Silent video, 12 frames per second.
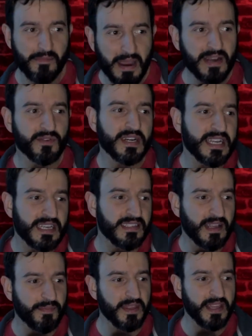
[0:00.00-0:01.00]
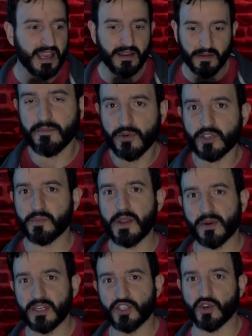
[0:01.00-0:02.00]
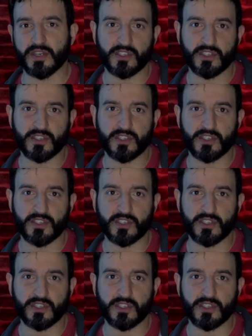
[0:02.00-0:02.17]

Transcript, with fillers: And mind reading is something that most people enjoy.